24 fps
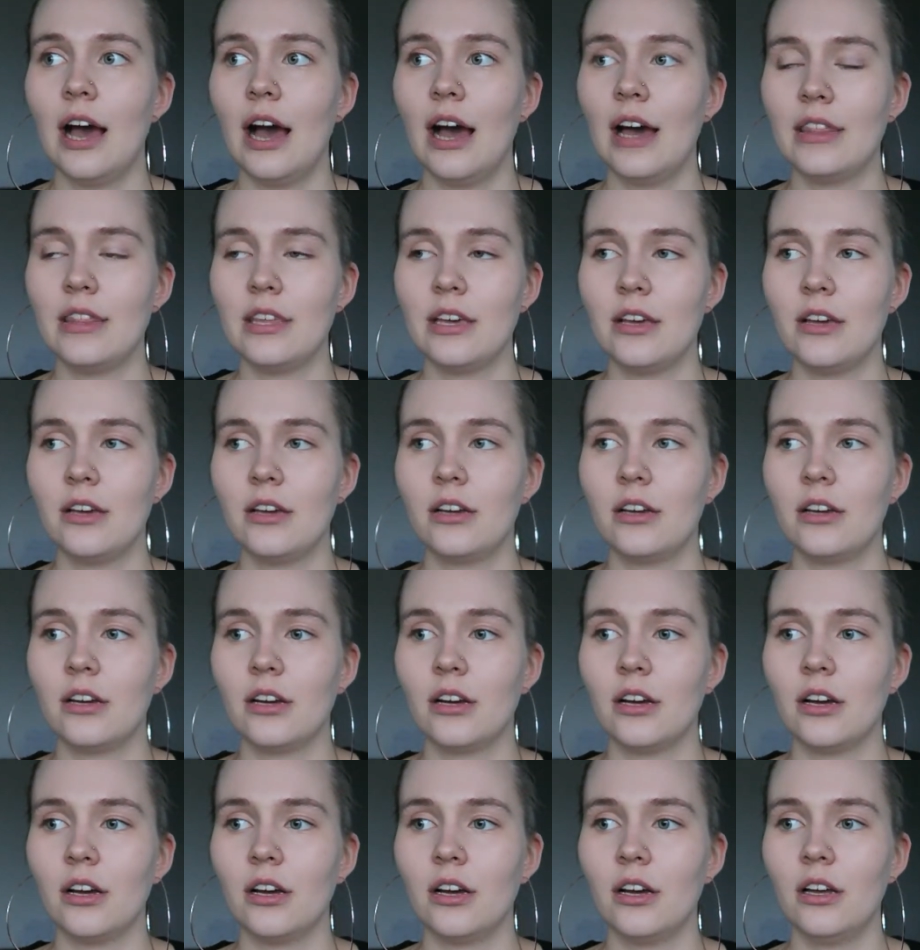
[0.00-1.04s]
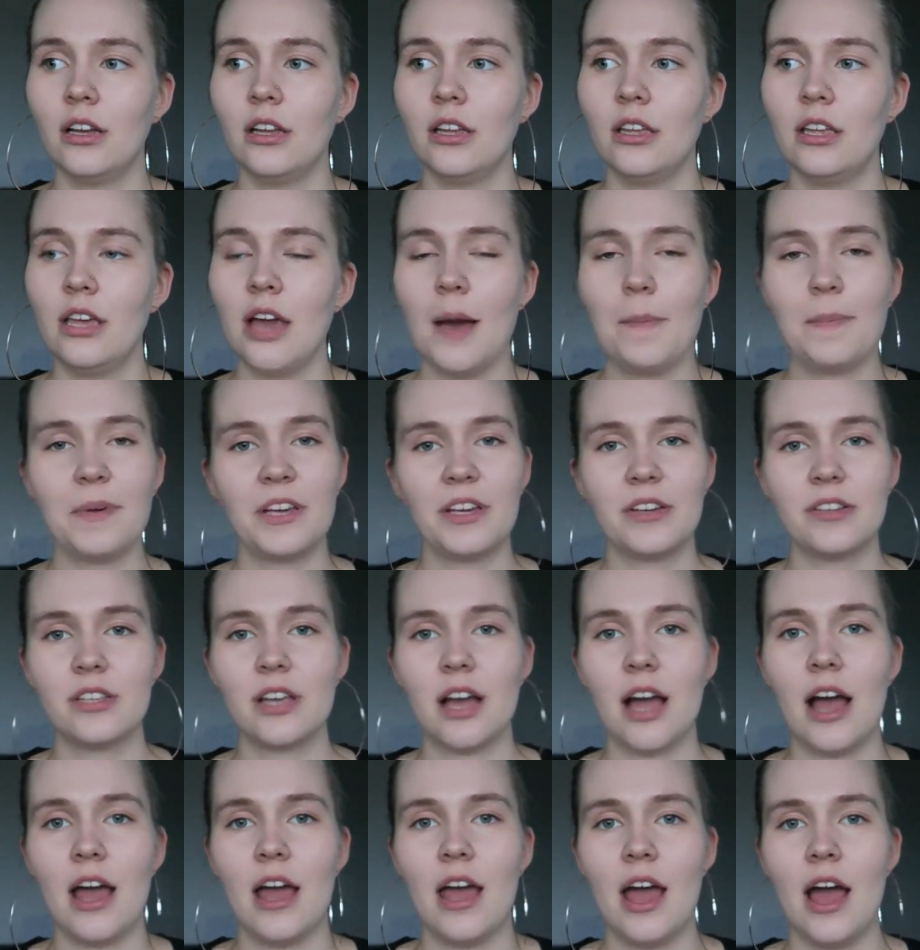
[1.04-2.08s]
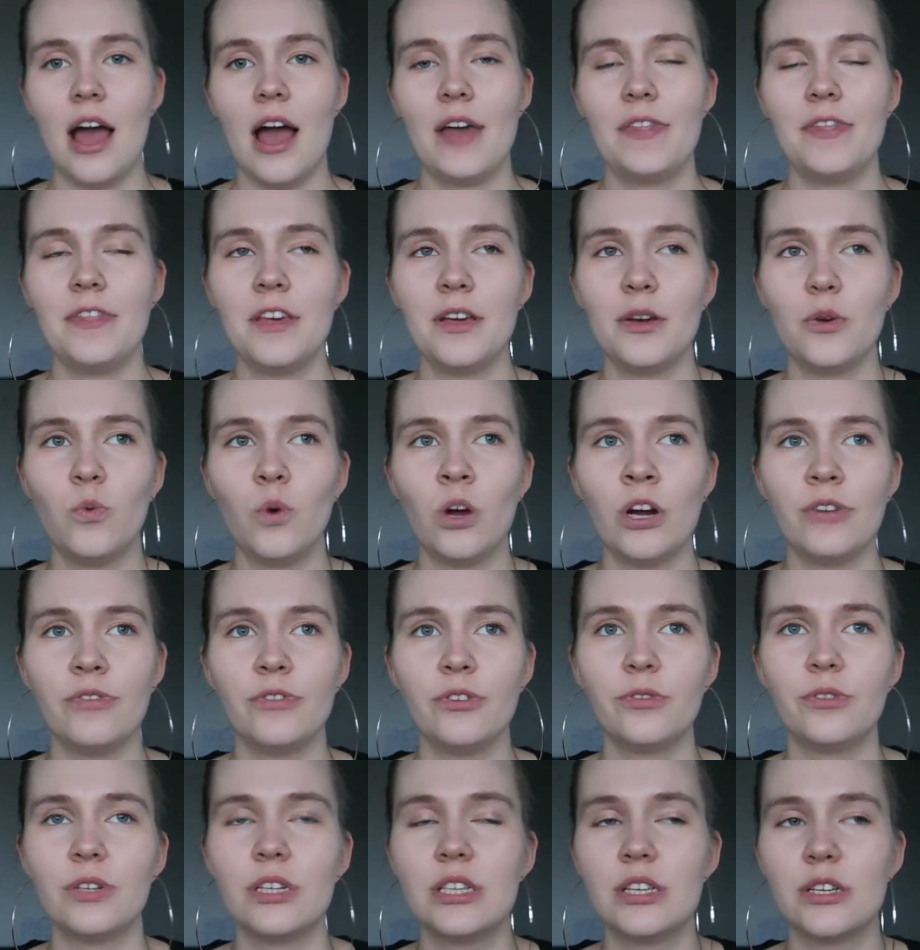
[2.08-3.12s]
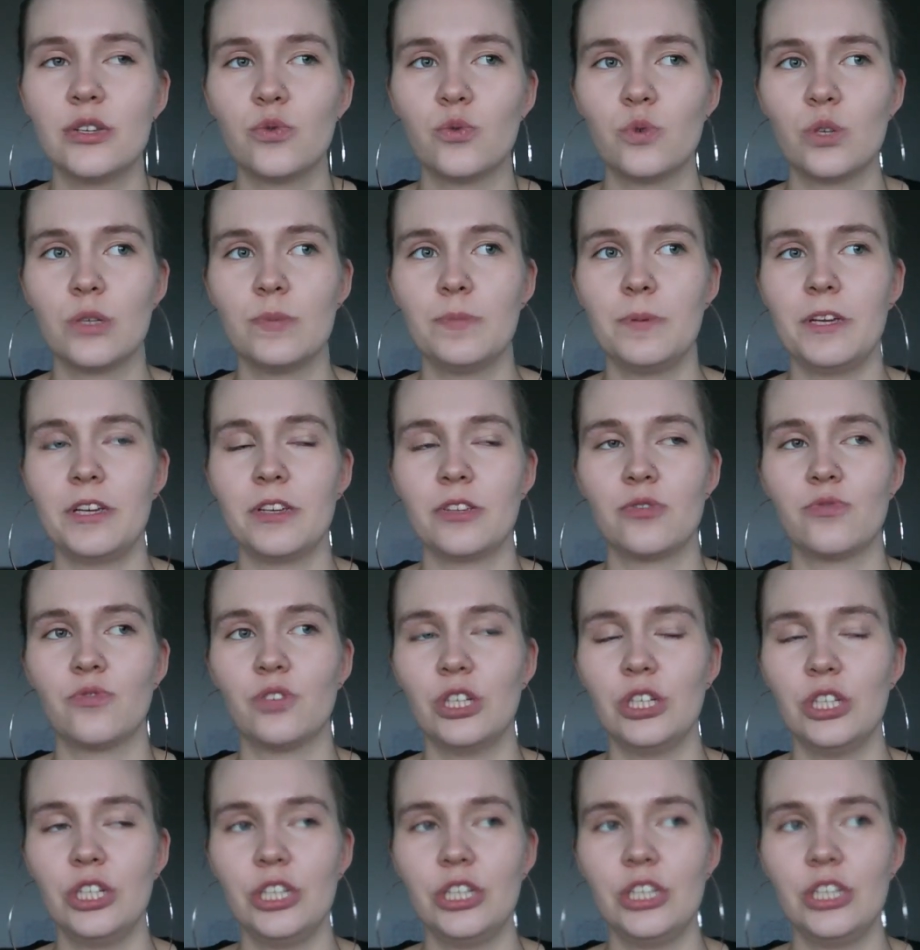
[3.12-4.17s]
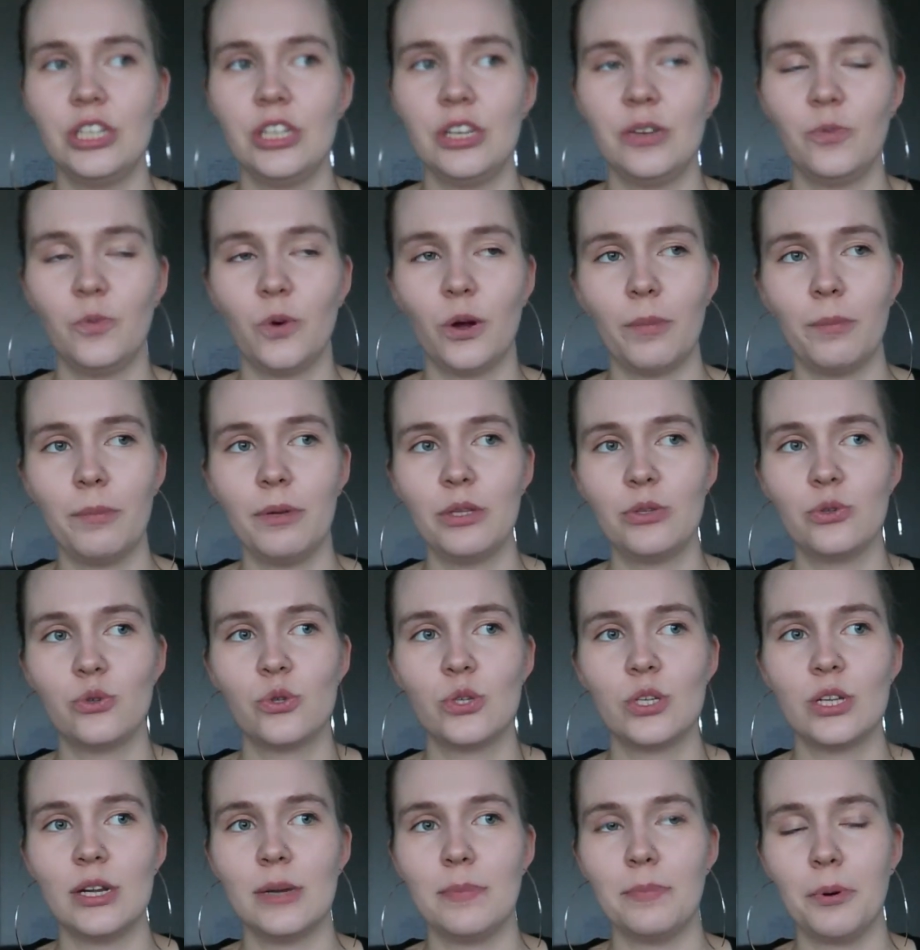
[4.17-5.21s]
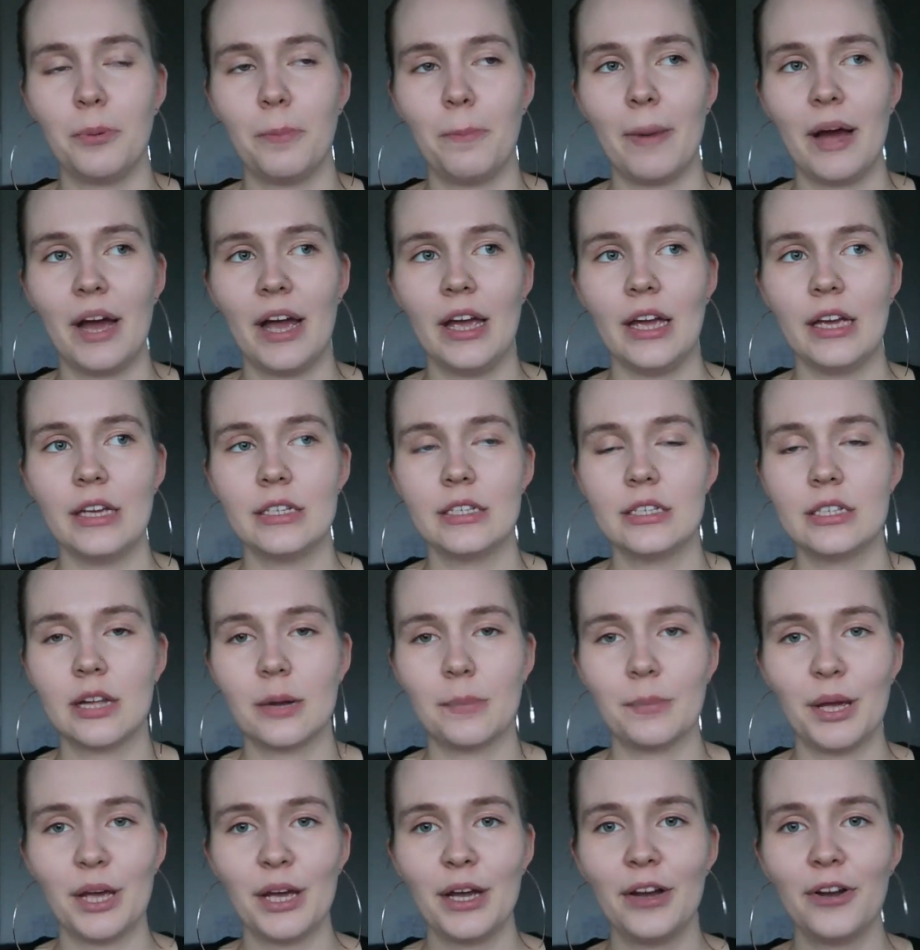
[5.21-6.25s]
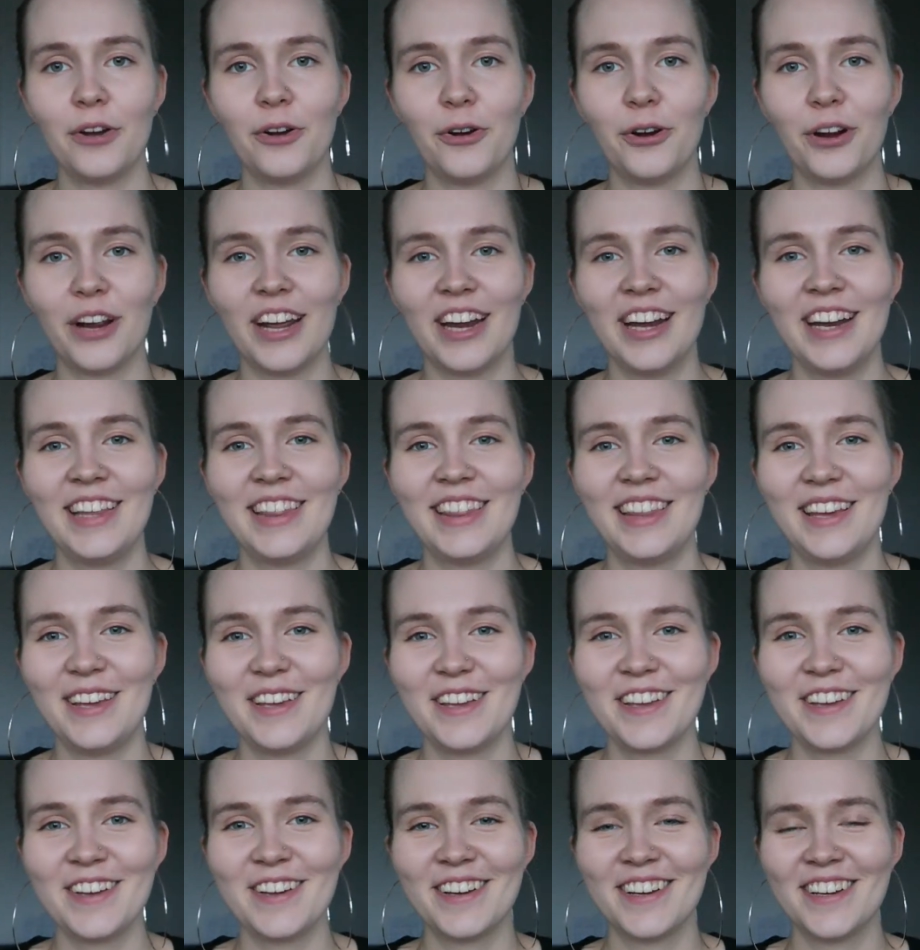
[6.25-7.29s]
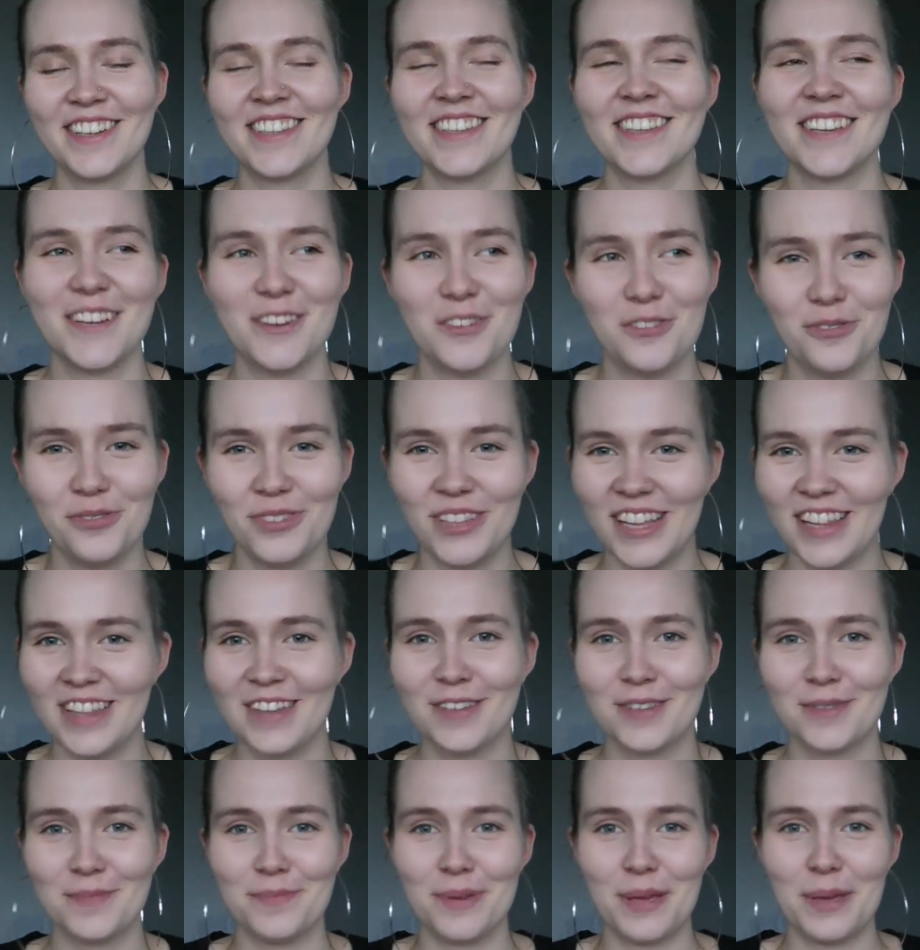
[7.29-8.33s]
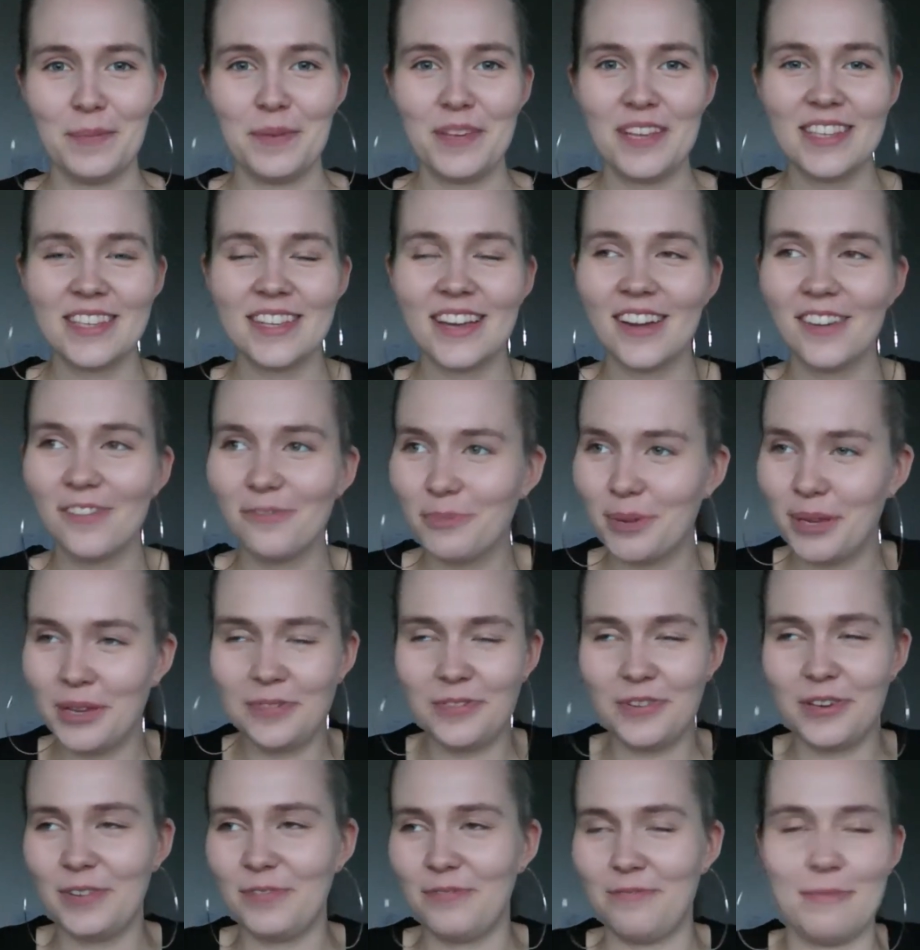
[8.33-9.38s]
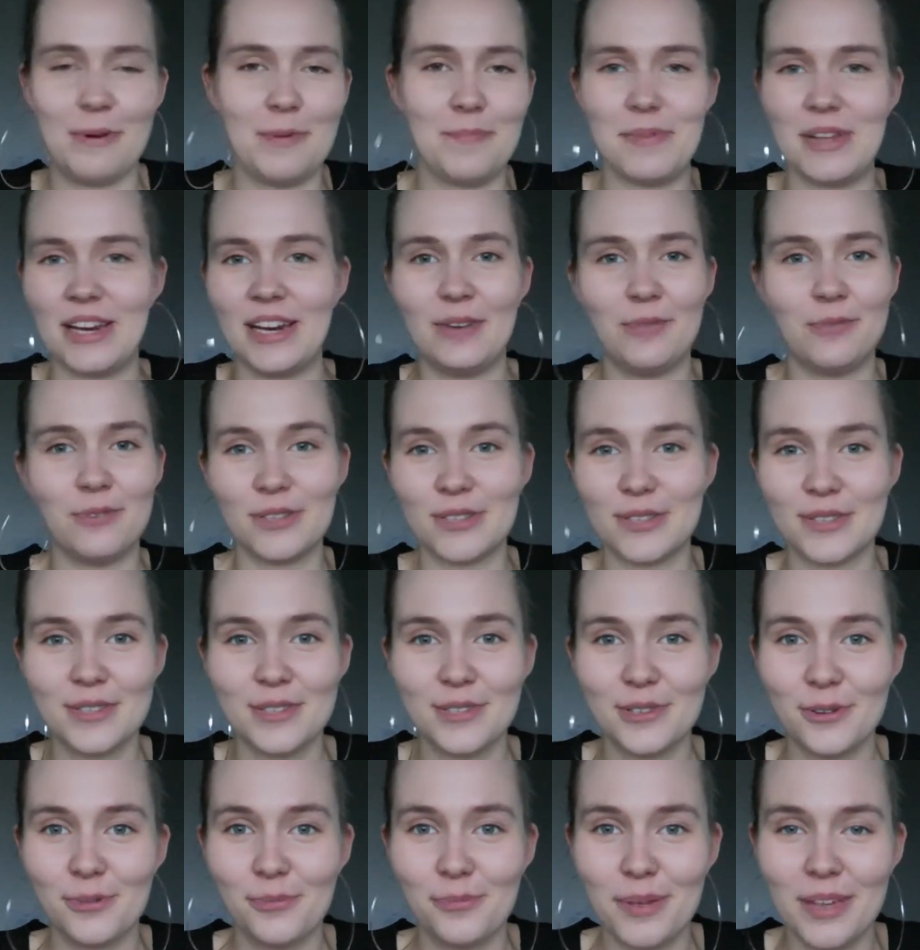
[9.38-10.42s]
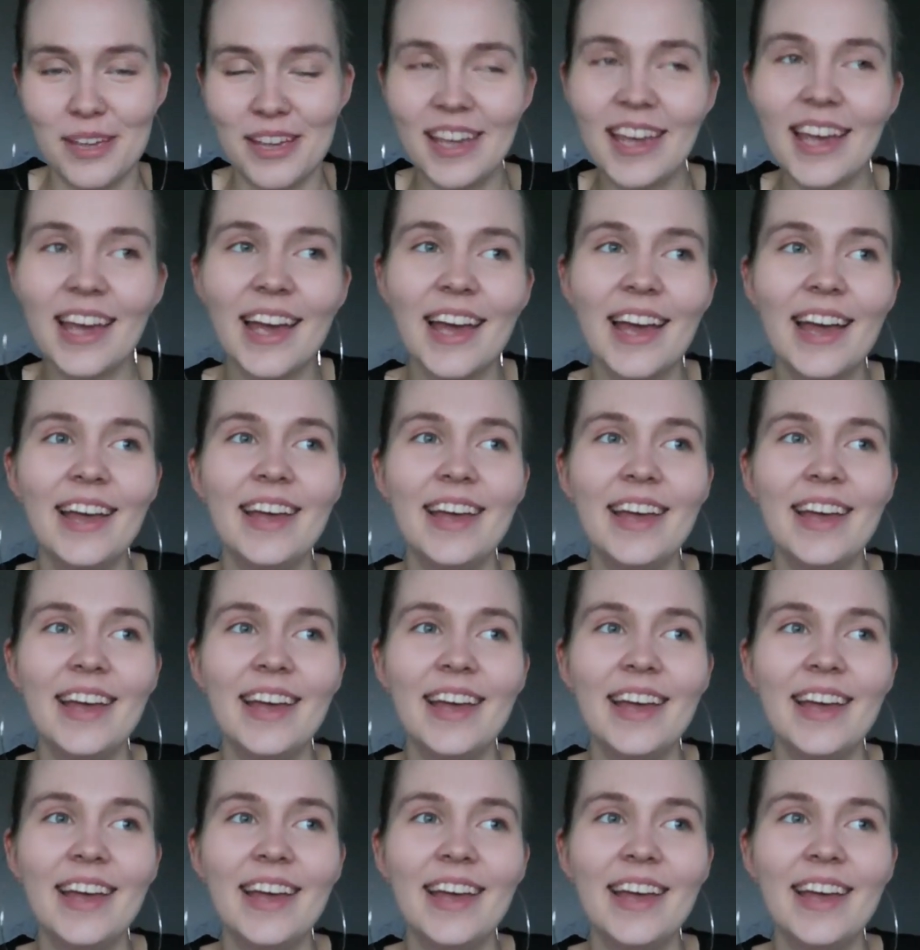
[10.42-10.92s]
I think, yeah, because I think one of the reasons was because Richie didn't want me to sleep on my stomach or anything, because he knew that there's a baby inside of me, even if my belly wasn't so big.